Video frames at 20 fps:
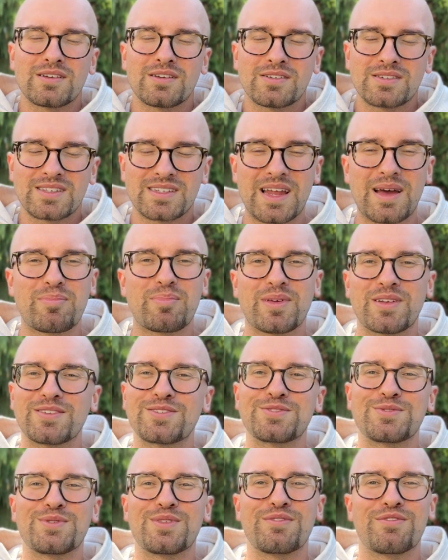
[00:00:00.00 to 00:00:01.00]
step
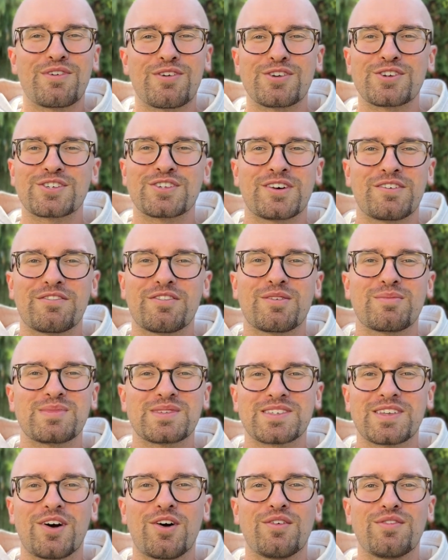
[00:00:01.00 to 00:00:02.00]
into the version of
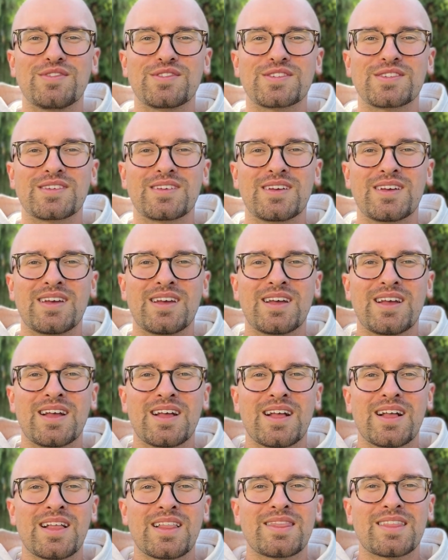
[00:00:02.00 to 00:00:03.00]
themselves
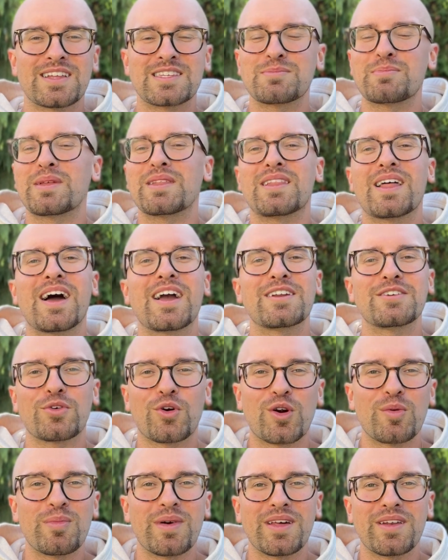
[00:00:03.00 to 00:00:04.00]
that's been lying
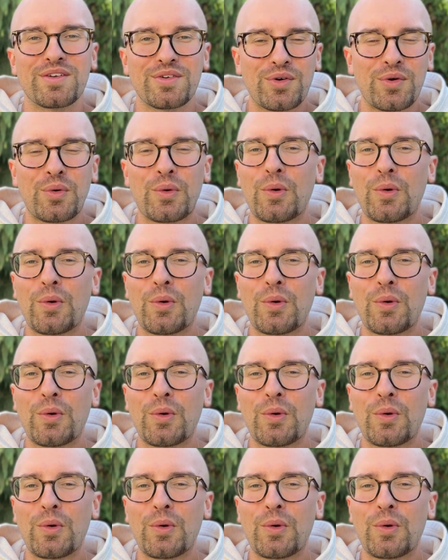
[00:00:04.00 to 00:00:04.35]
dormant,